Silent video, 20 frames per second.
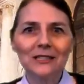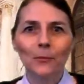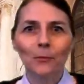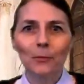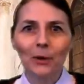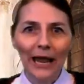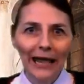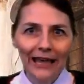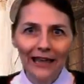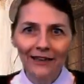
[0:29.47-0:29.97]

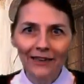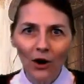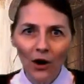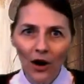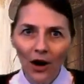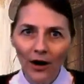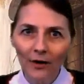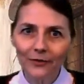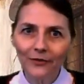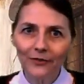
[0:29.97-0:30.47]
playing the
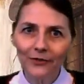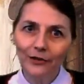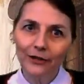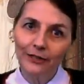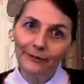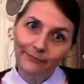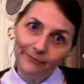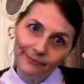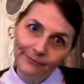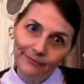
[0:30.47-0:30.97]
harp for a
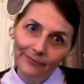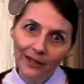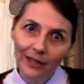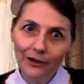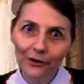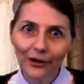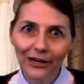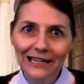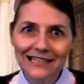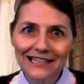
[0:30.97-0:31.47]

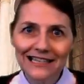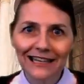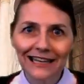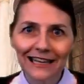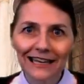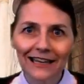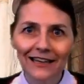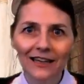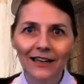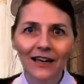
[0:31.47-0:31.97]
crazy
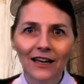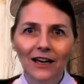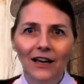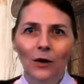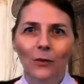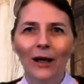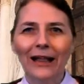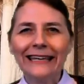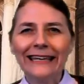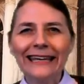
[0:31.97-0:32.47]
king
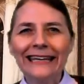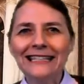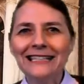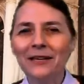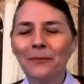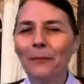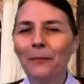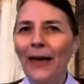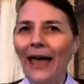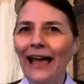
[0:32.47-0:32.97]
while eating
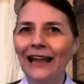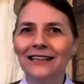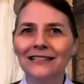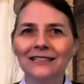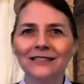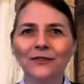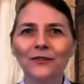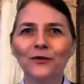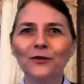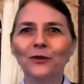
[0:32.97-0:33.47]
palace
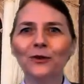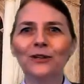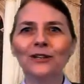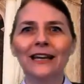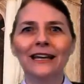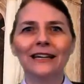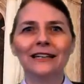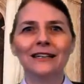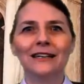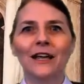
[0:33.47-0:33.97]
food
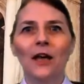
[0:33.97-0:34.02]
and